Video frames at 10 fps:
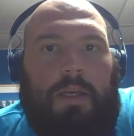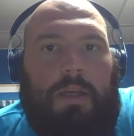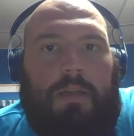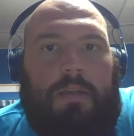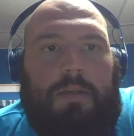
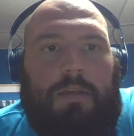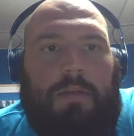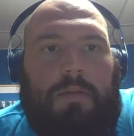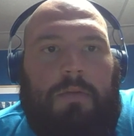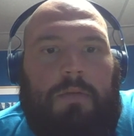
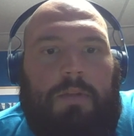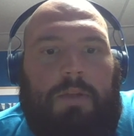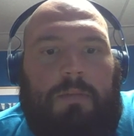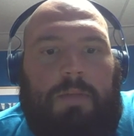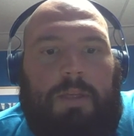So
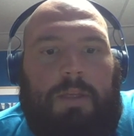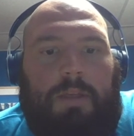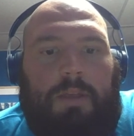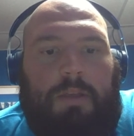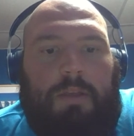let me
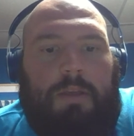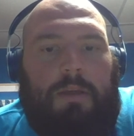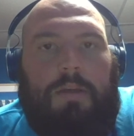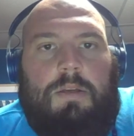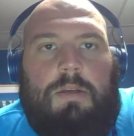
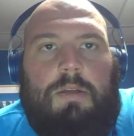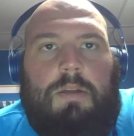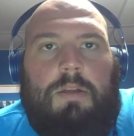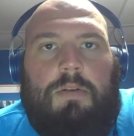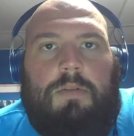
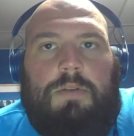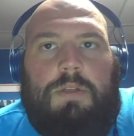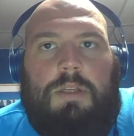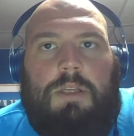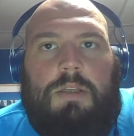close
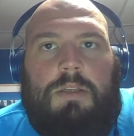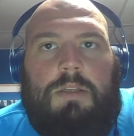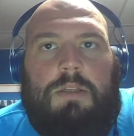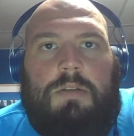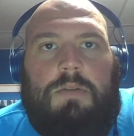these
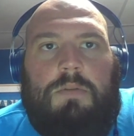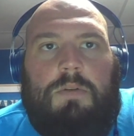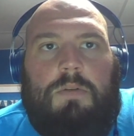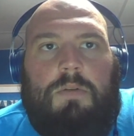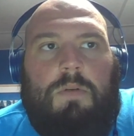things
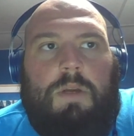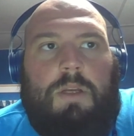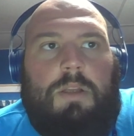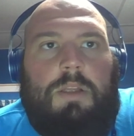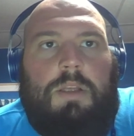real
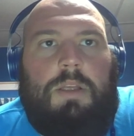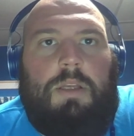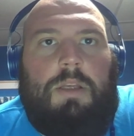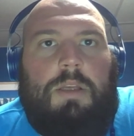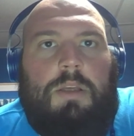quickly.